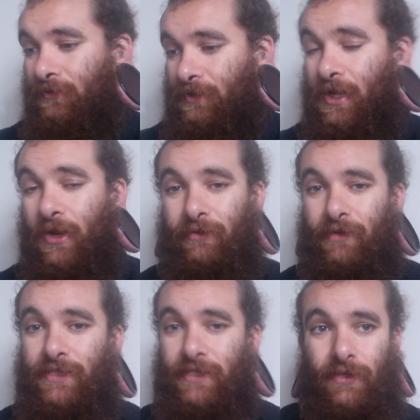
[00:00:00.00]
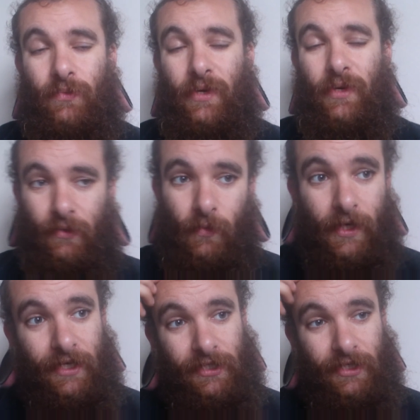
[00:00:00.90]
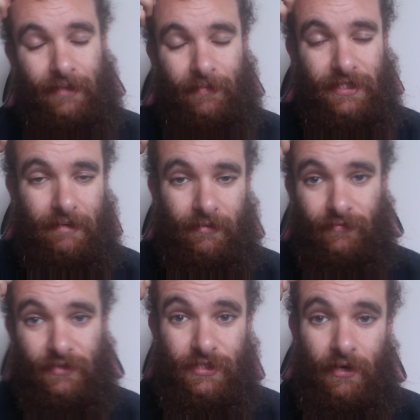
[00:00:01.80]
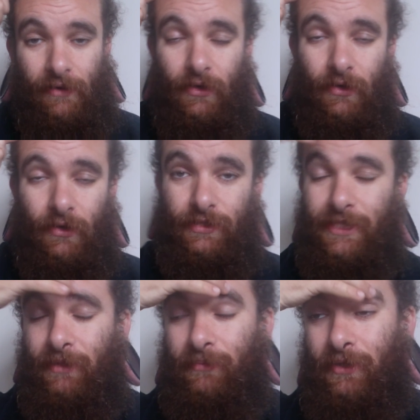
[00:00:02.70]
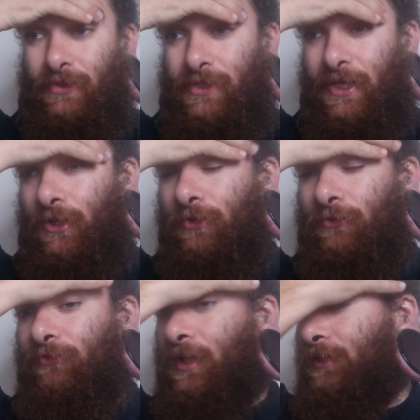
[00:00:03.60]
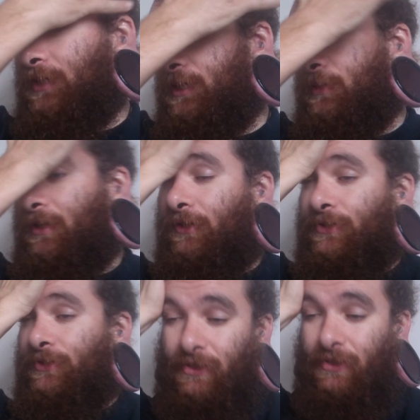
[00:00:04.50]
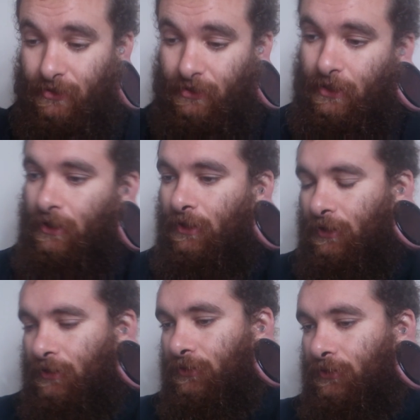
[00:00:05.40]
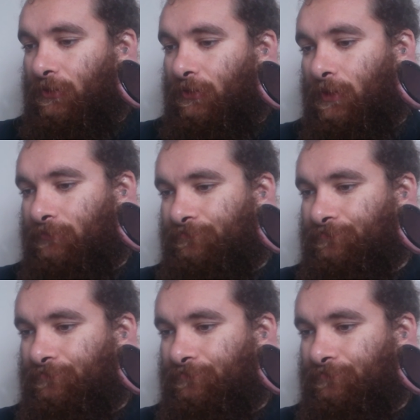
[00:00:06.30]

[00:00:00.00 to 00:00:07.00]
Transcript: The only reason I was wearing a white tunnel in my septum for so long is simply because I couldn't find anywhere else to